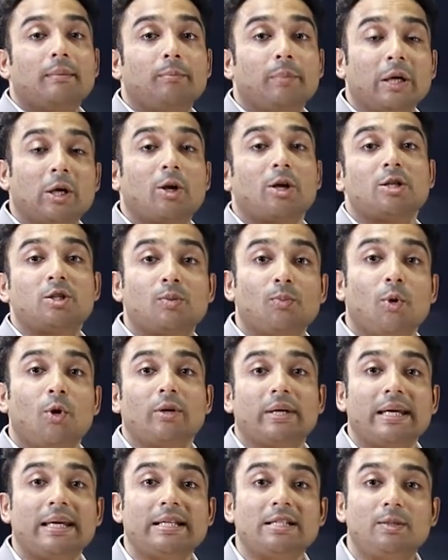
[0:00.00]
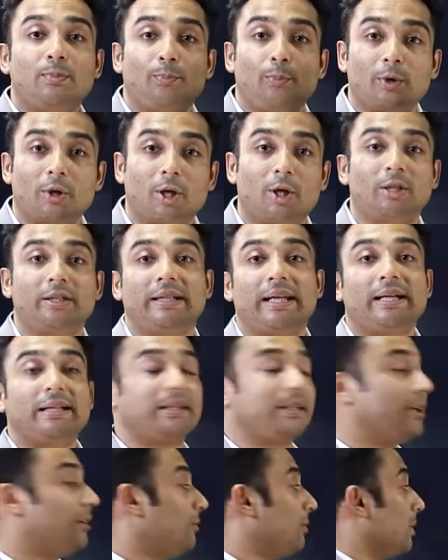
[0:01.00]
because smoking is
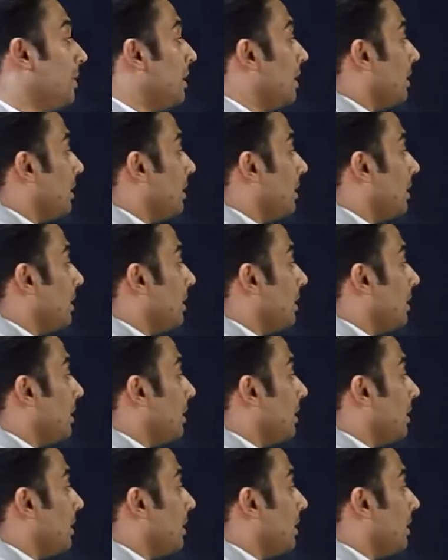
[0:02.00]
protective